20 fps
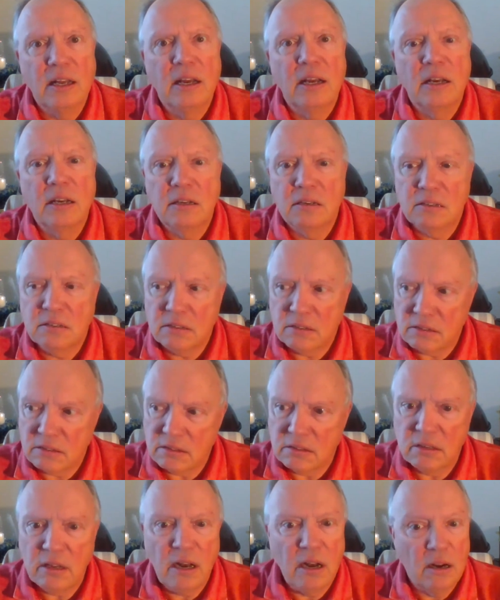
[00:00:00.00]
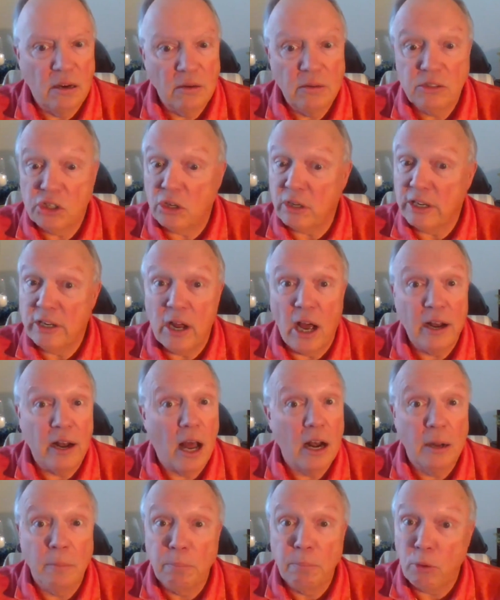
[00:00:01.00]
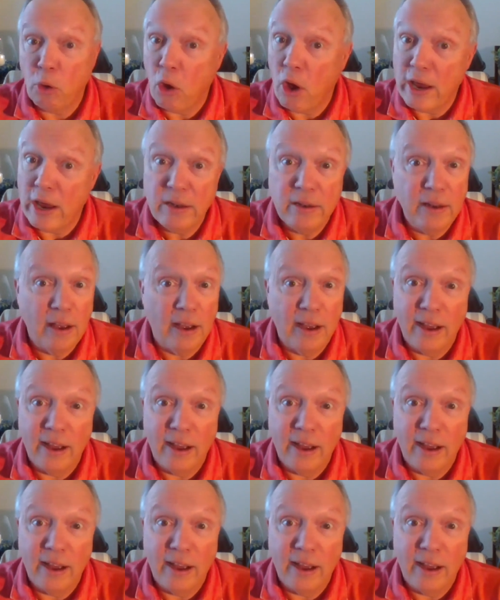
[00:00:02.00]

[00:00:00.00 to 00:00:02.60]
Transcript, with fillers: Uh, you know, certainly not unemployed.